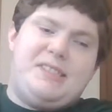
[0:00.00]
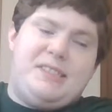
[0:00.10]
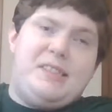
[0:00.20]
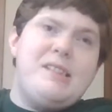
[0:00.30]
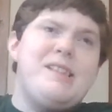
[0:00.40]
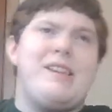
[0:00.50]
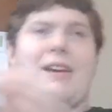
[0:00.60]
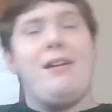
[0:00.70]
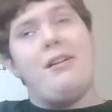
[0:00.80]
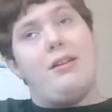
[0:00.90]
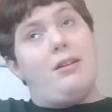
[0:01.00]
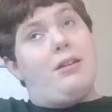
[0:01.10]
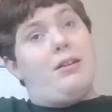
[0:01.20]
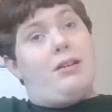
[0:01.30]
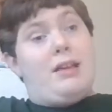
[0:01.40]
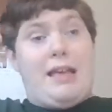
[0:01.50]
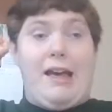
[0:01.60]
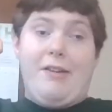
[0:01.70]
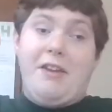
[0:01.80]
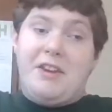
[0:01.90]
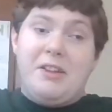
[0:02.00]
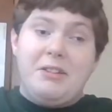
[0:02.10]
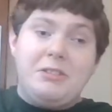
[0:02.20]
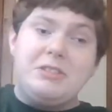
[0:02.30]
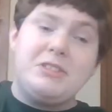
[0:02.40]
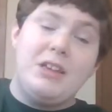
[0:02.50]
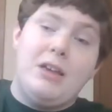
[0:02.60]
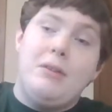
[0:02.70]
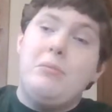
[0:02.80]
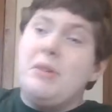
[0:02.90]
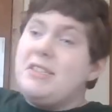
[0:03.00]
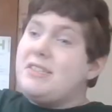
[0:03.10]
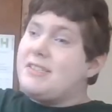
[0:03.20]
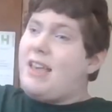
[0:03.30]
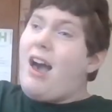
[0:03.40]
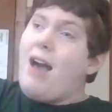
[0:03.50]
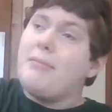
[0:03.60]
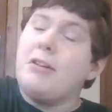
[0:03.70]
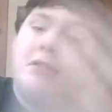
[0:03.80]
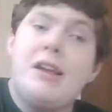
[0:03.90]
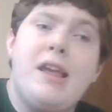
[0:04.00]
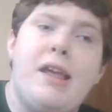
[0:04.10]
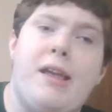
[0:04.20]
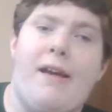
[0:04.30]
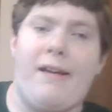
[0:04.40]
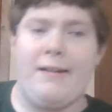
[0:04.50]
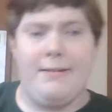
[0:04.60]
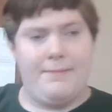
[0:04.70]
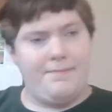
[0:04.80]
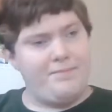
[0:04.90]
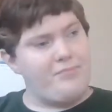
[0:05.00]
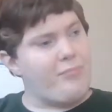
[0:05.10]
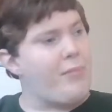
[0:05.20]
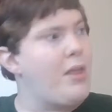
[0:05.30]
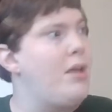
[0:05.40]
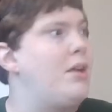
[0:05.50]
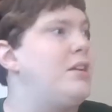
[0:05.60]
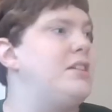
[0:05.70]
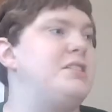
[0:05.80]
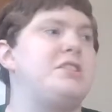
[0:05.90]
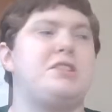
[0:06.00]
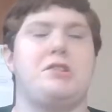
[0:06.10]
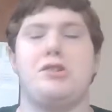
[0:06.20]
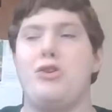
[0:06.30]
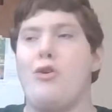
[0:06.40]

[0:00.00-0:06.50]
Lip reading: see how he deals with Skarmory. And just like,